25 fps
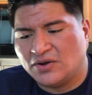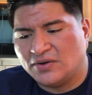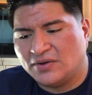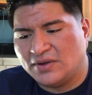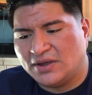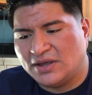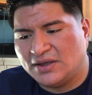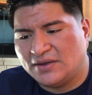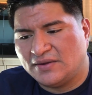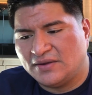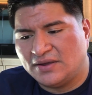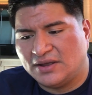
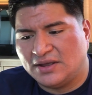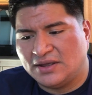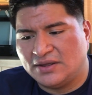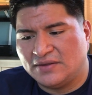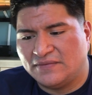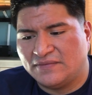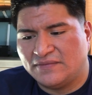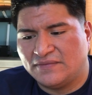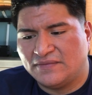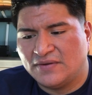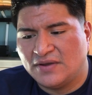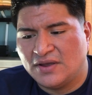
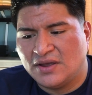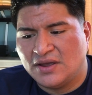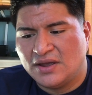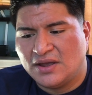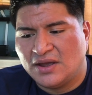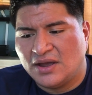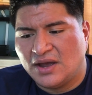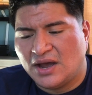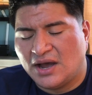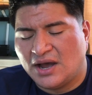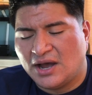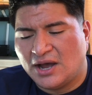if
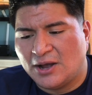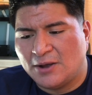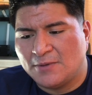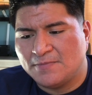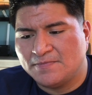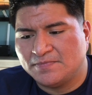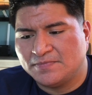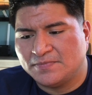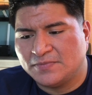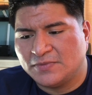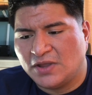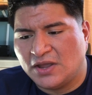
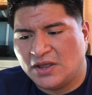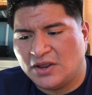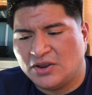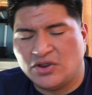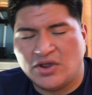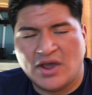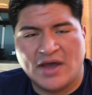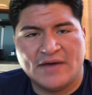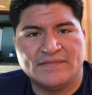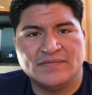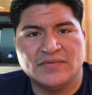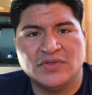and you
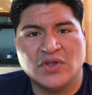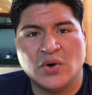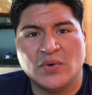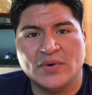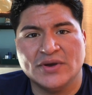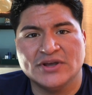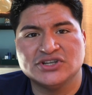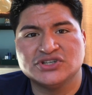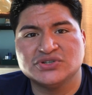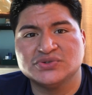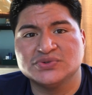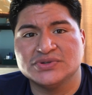have no
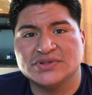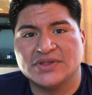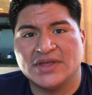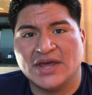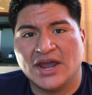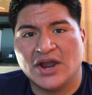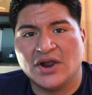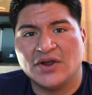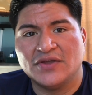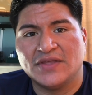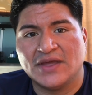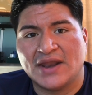issues
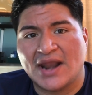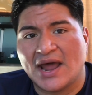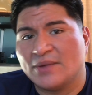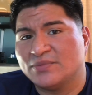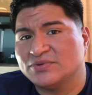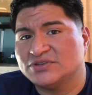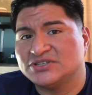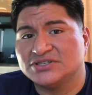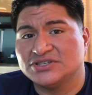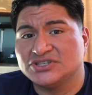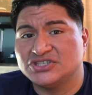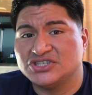there, then I would
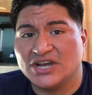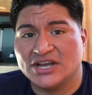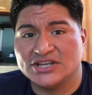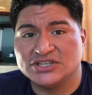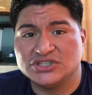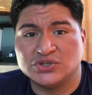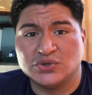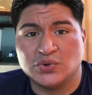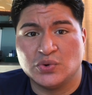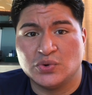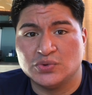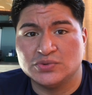
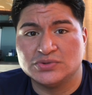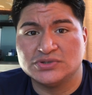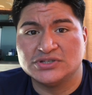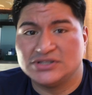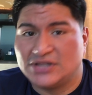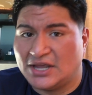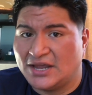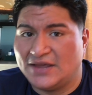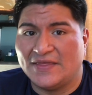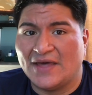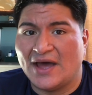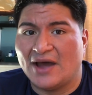suggest you
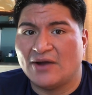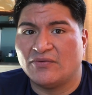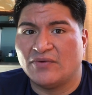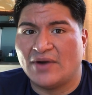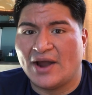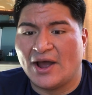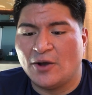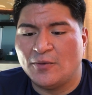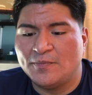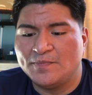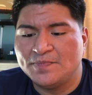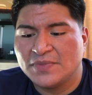stay that
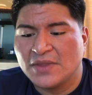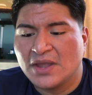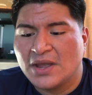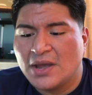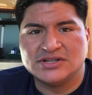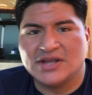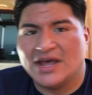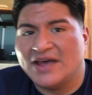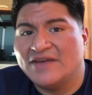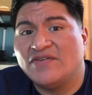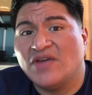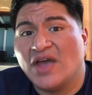route.
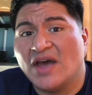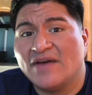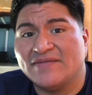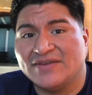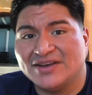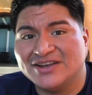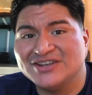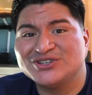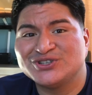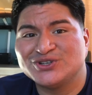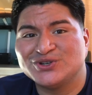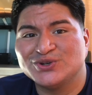If you have
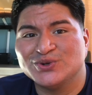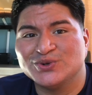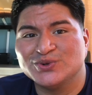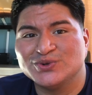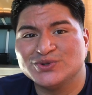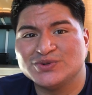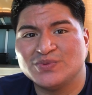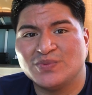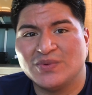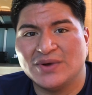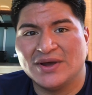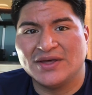
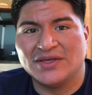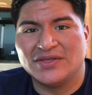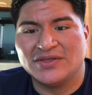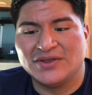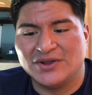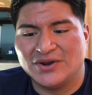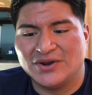issues with